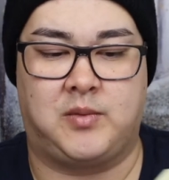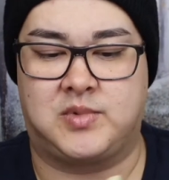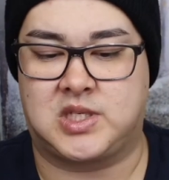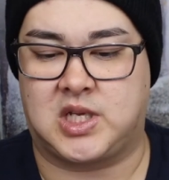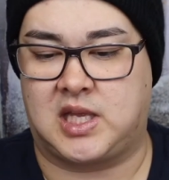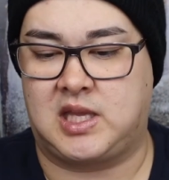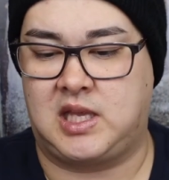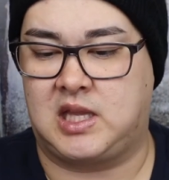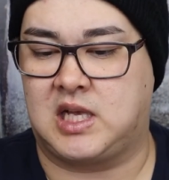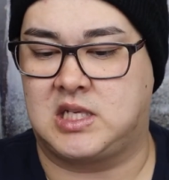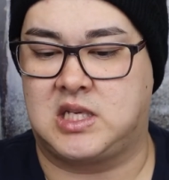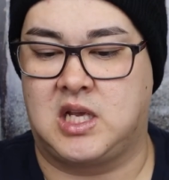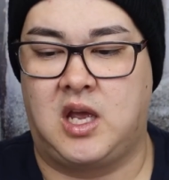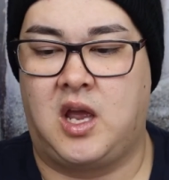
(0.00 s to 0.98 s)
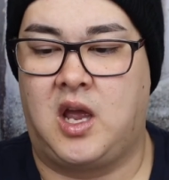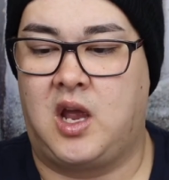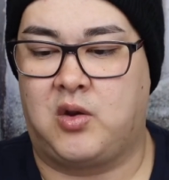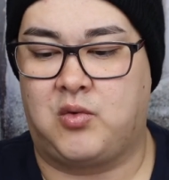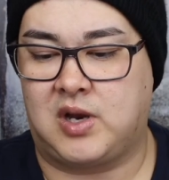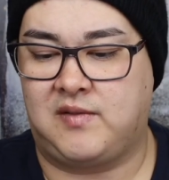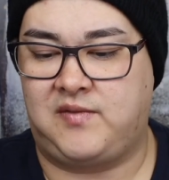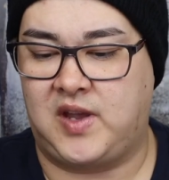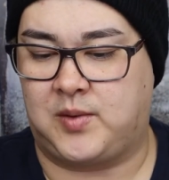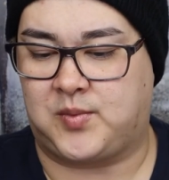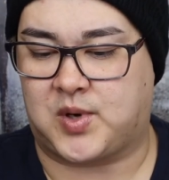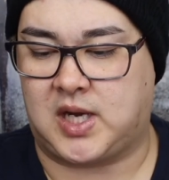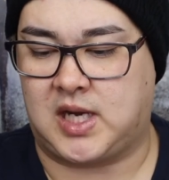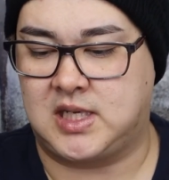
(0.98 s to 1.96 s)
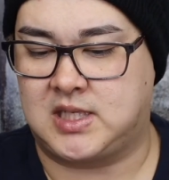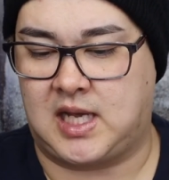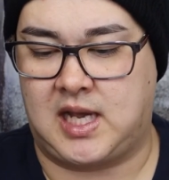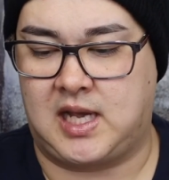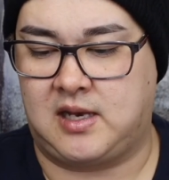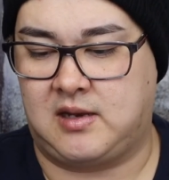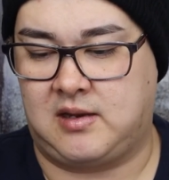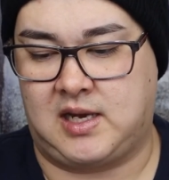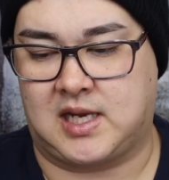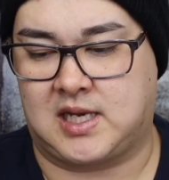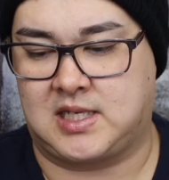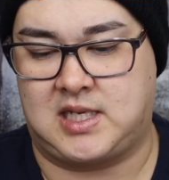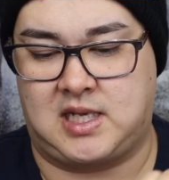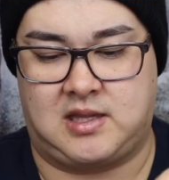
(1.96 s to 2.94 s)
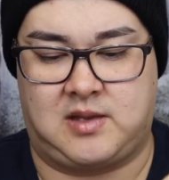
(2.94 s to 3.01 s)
So I think that's quite a fair price. And like I said, the